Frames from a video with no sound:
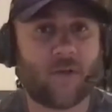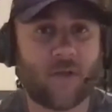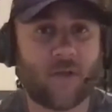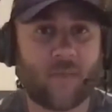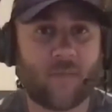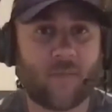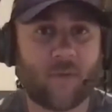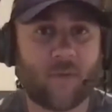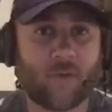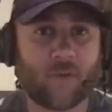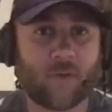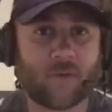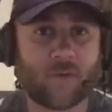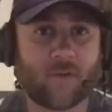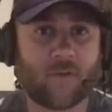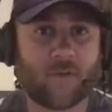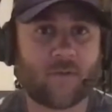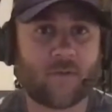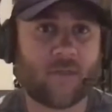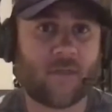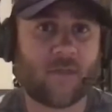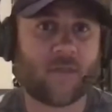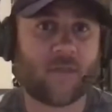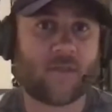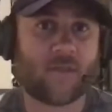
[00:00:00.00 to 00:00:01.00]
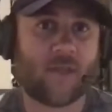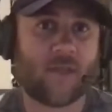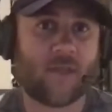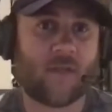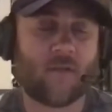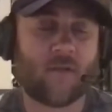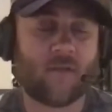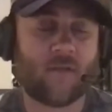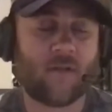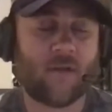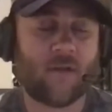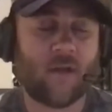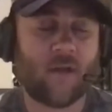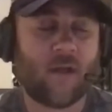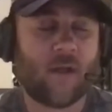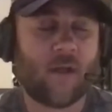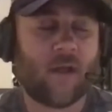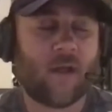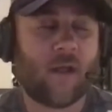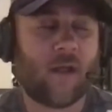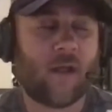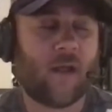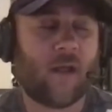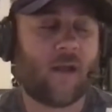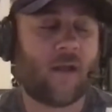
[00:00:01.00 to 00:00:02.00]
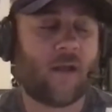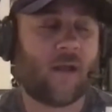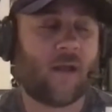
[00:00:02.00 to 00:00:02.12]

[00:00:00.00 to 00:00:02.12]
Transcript: that person since then. And